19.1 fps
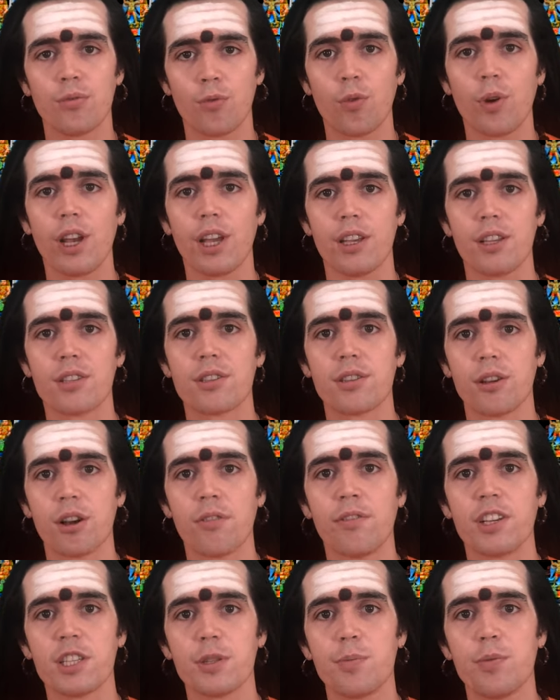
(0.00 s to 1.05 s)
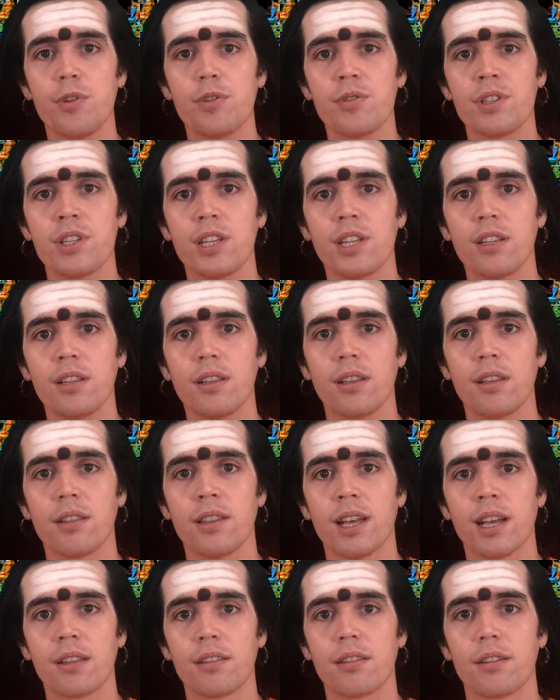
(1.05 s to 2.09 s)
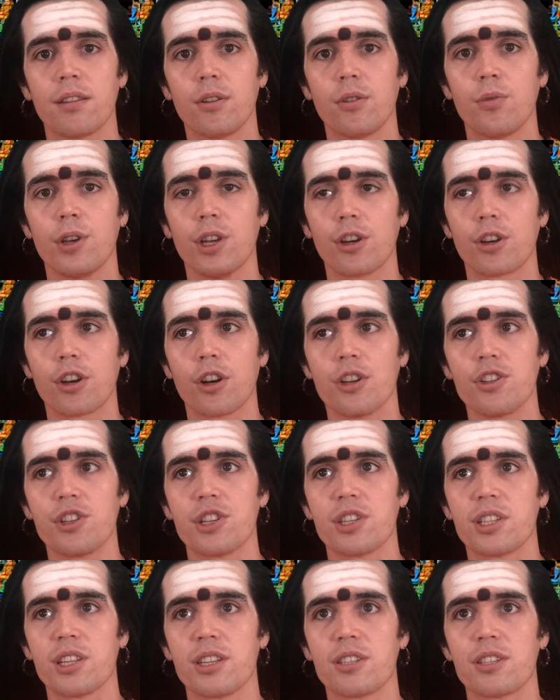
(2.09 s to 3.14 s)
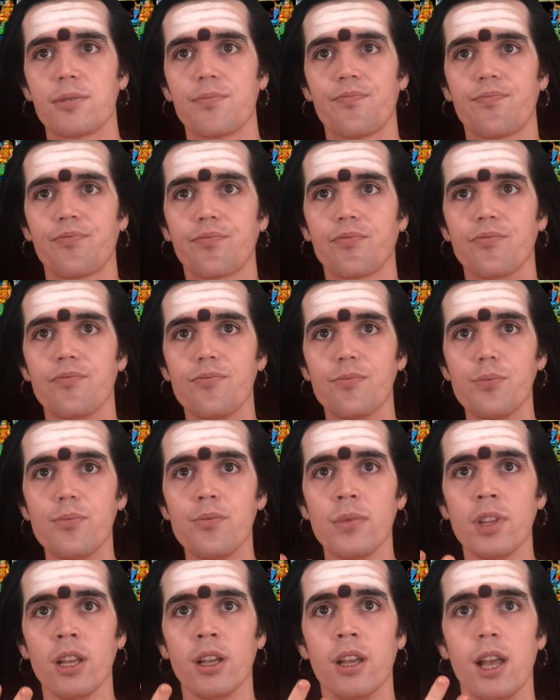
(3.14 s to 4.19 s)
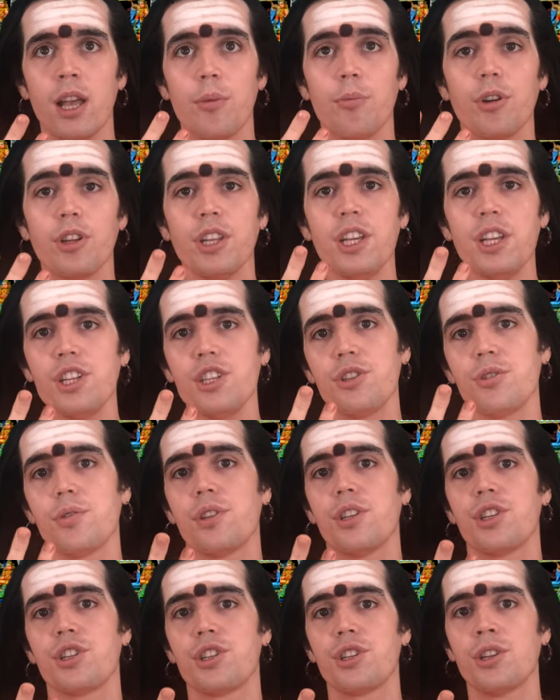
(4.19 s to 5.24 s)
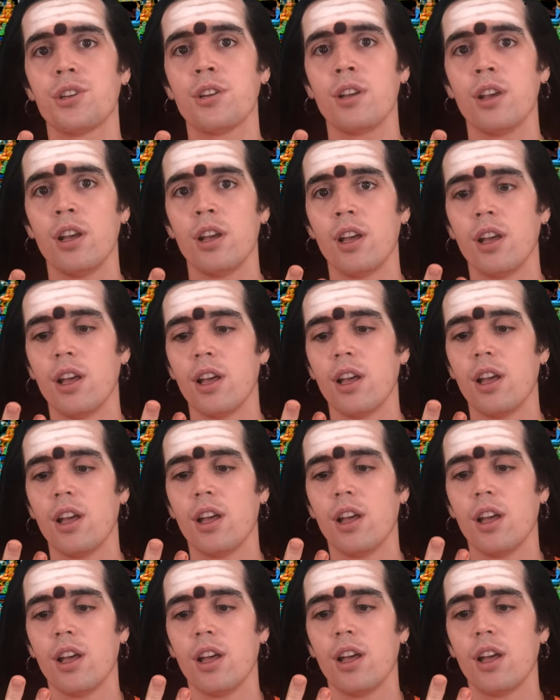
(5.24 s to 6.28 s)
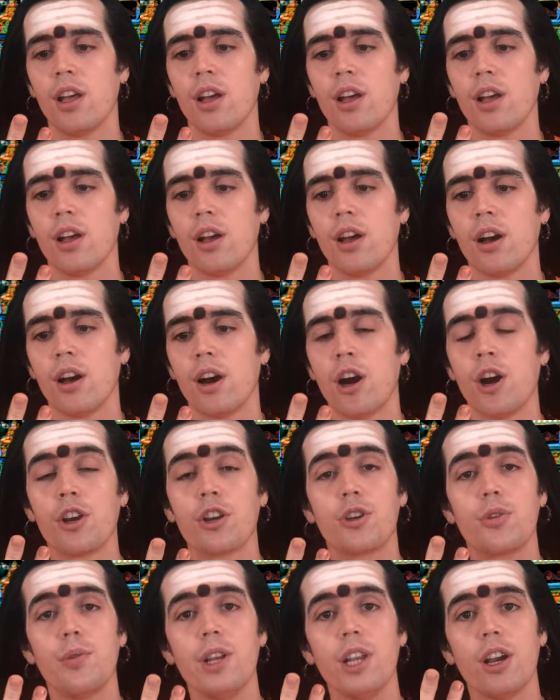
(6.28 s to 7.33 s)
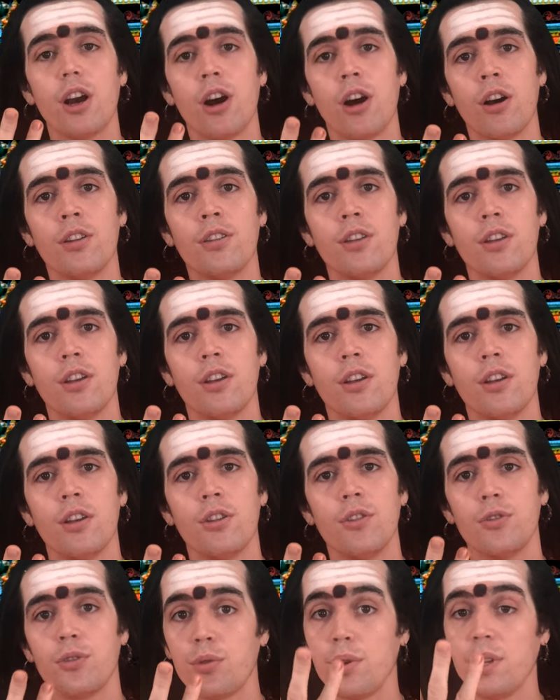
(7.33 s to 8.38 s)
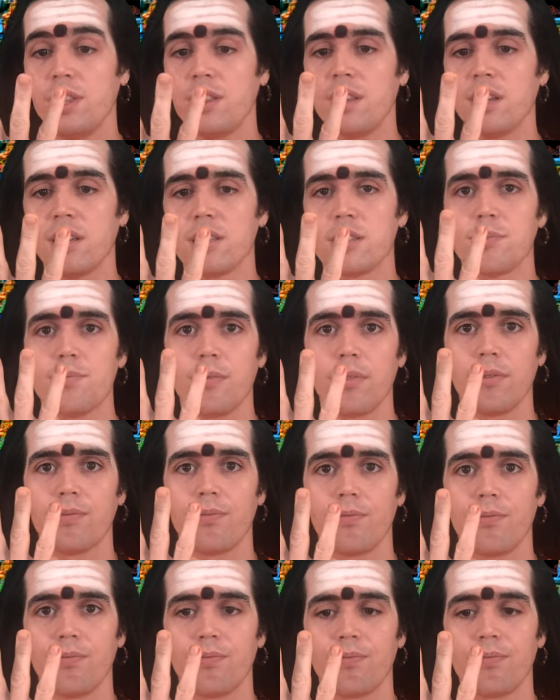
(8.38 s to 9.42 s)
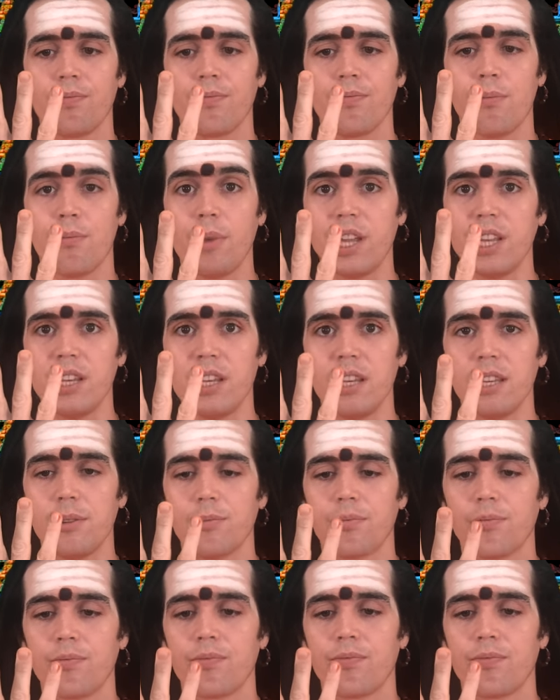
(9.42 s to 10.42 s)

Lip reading: ways of experiencing that we are consciousness. But each tradition agree on three things mainly.